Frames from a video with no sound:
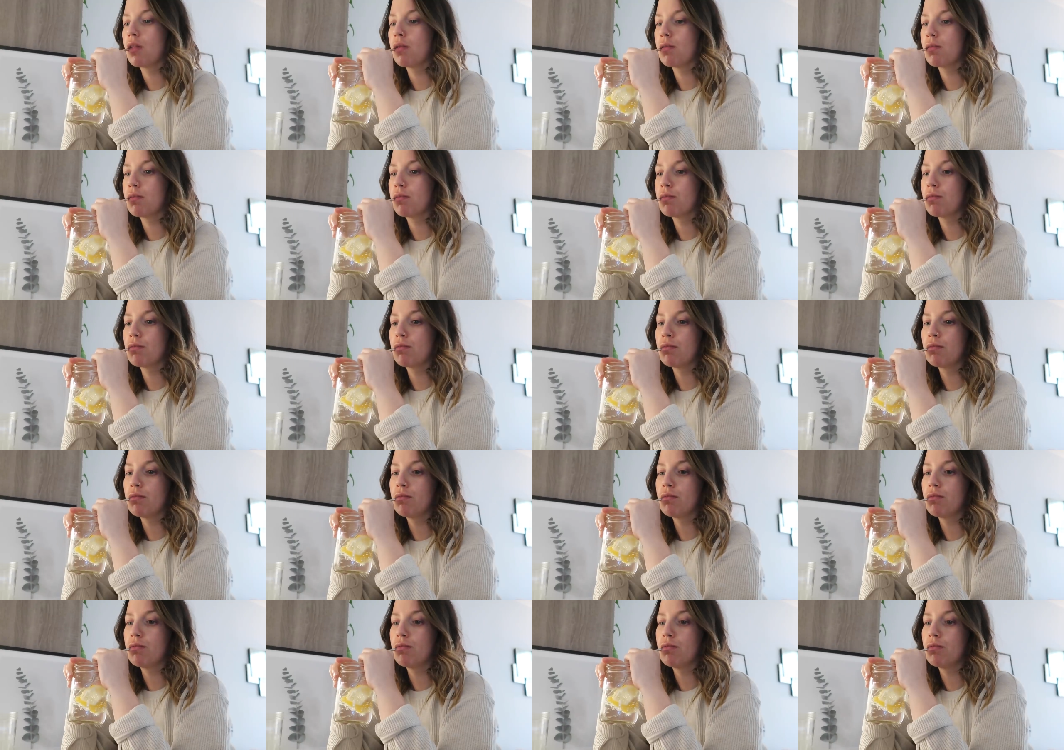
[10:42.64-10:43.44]

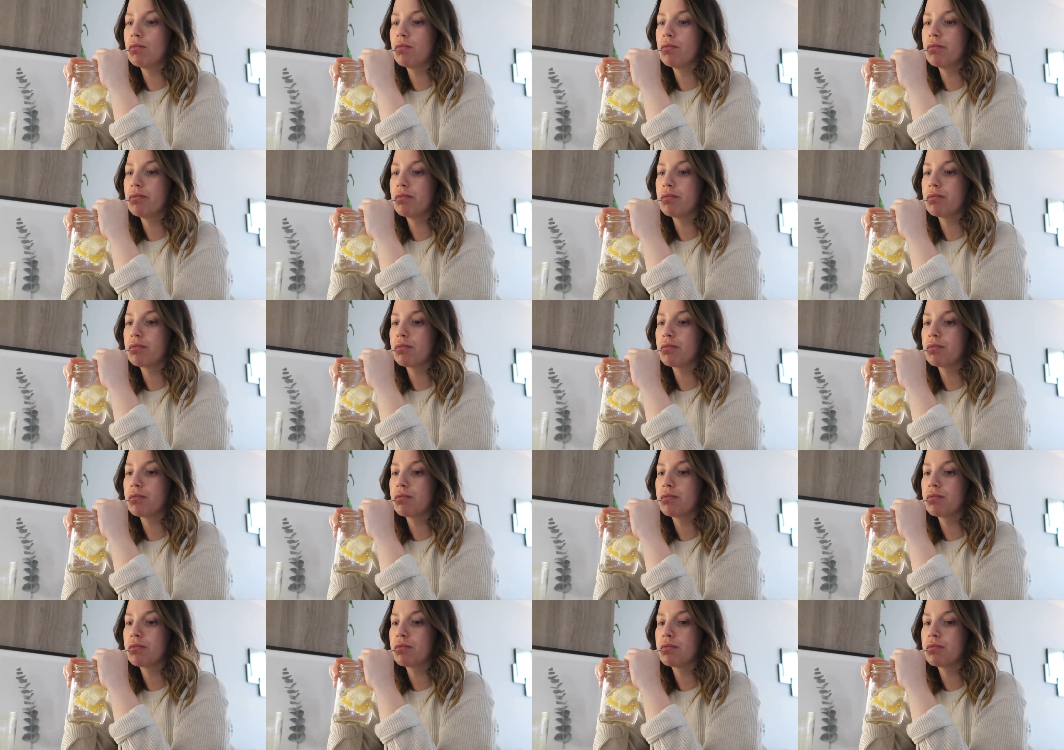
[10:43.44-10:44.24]

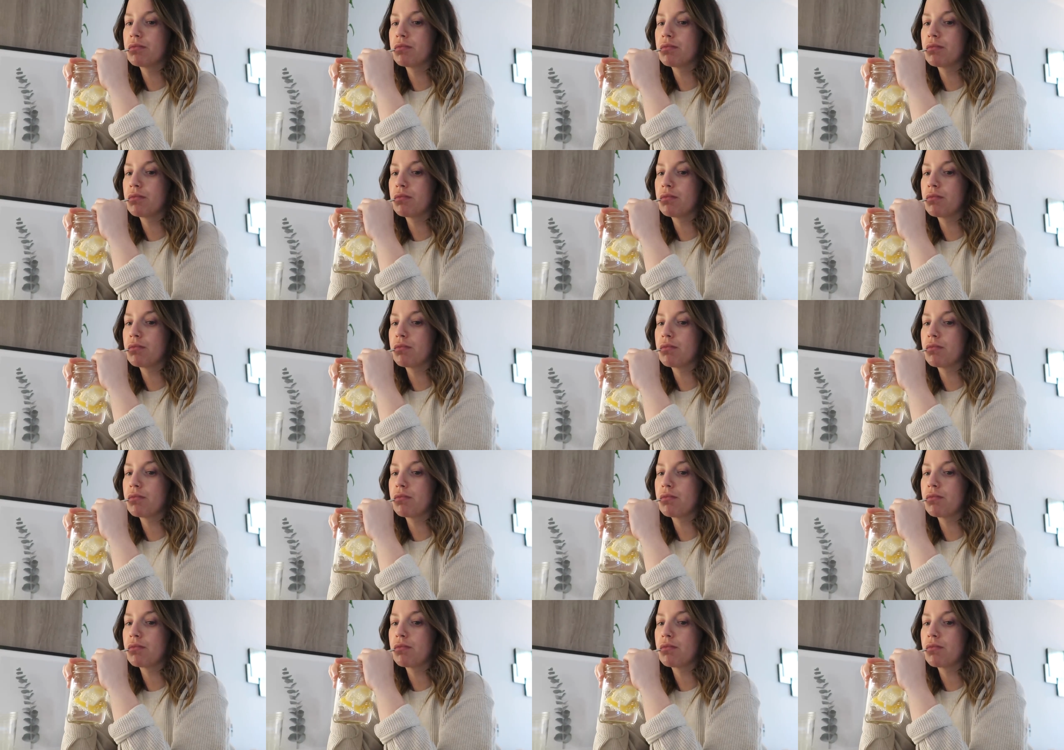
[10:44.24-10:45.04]

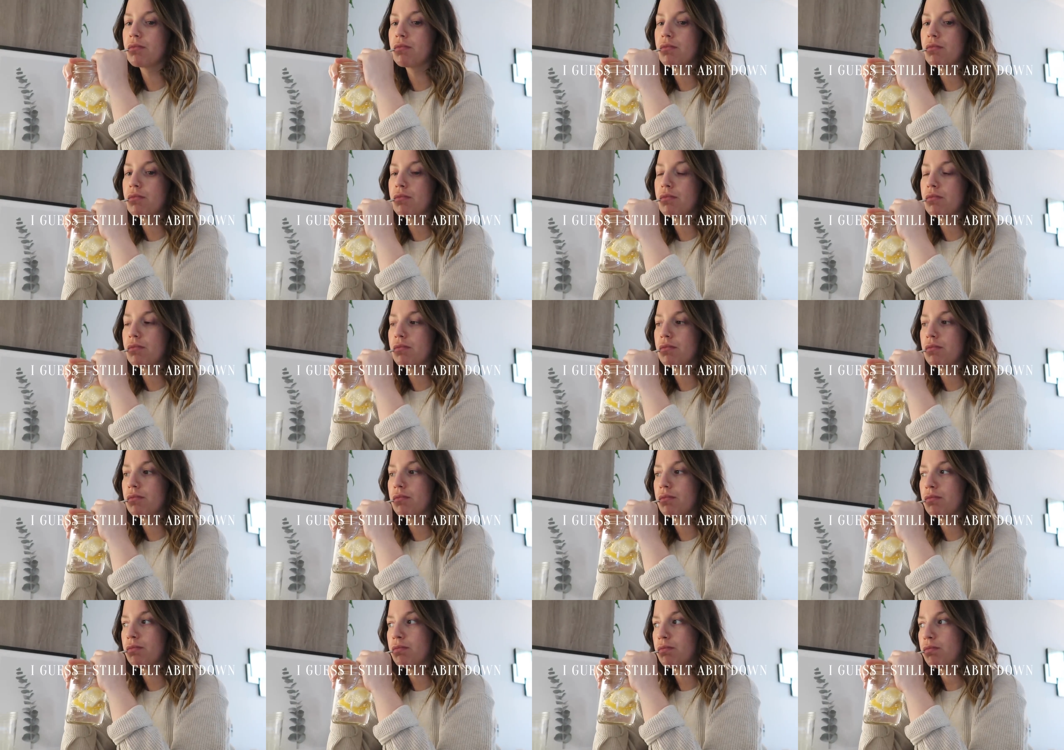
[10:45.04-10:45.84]

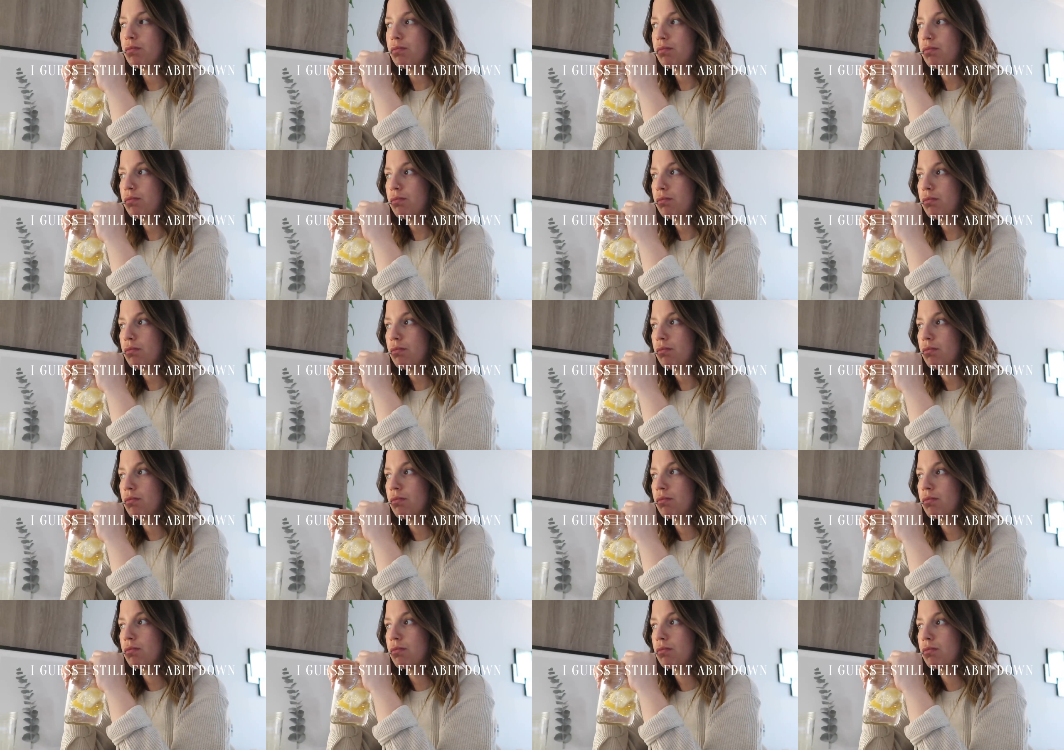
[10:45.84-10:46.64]

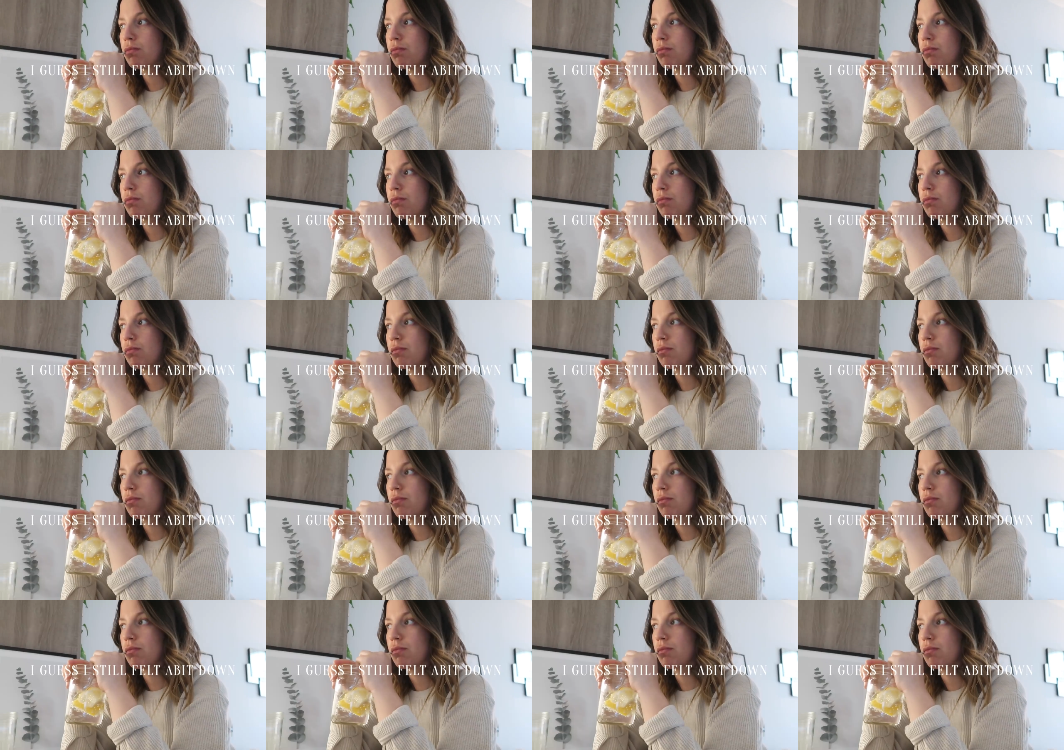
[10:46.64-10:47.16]
Nobody speaks.